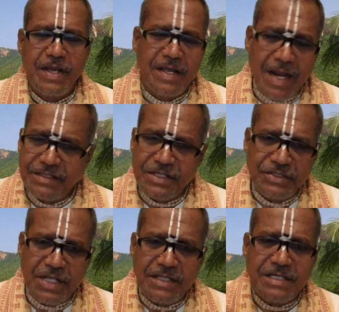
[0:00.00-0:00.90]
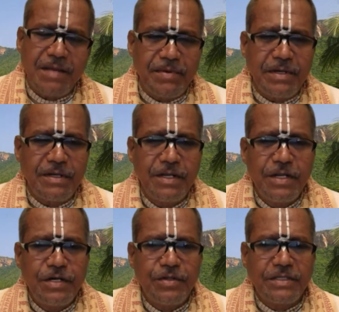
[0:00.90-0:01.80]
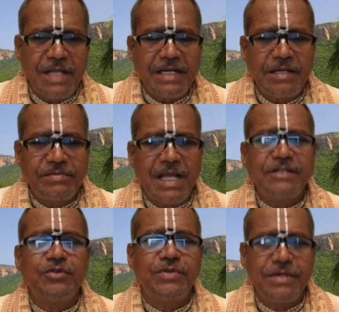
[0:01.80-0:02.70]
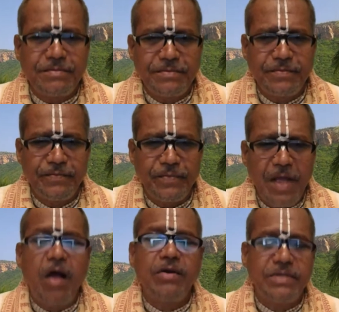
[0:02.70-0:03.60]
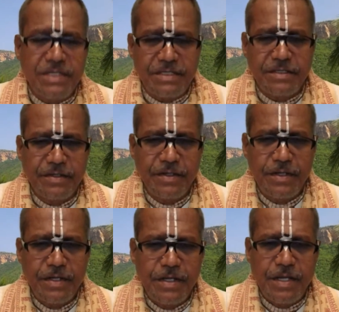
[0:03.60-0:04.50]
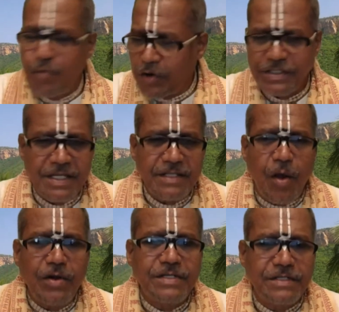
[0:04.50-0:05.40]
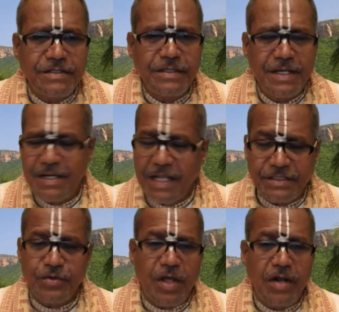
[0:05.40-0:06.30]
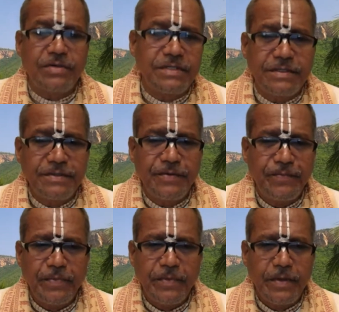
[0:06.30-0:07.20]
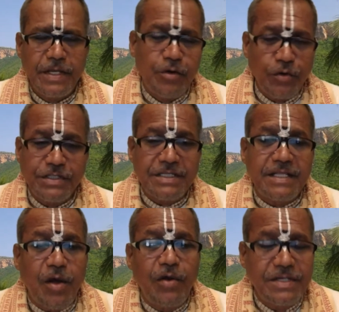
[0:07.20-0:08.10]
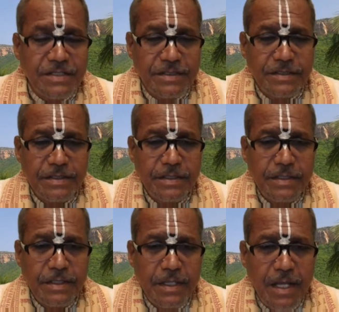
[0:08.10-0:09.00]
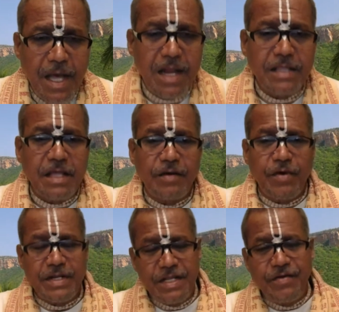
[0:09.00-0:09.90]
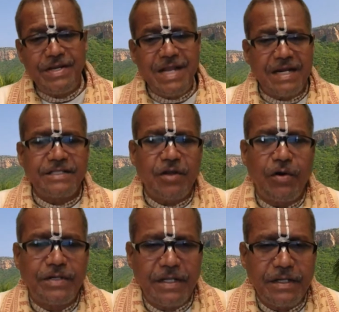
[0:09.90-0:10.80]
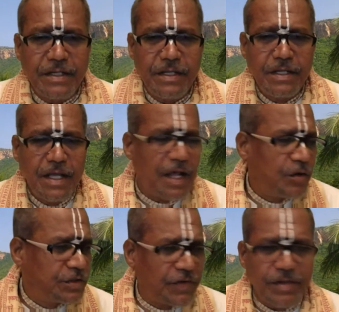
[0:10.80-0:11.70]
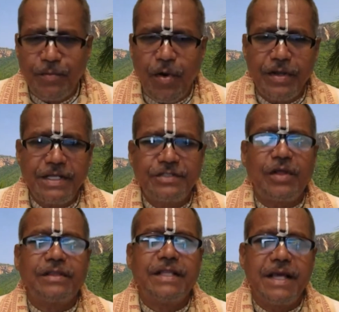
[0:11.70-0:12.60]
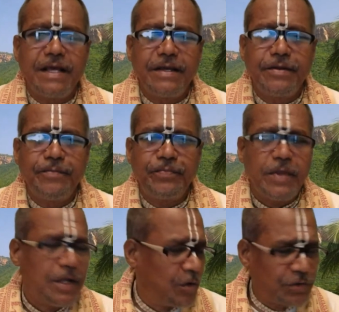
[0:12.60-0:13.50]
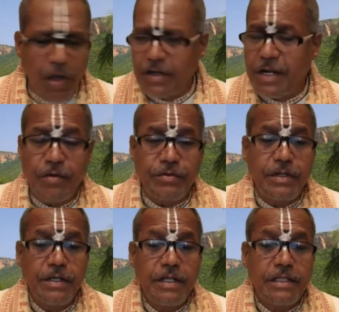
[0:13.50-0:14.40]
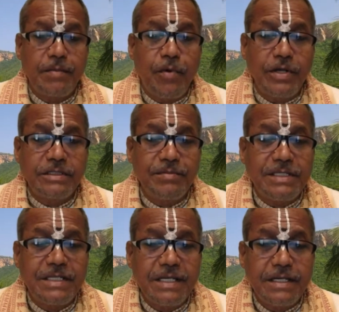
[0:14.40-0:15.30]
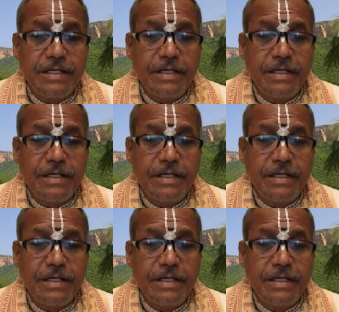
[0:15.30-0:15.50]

He runs inside the temple to the sanctum sanctorium, altar. He walks inside the altar. He runs to the altar. He goes inside the altar. Anantalvar, even he enters the altar and looks for the boy. He's not there. He looks all around. The boy is missing.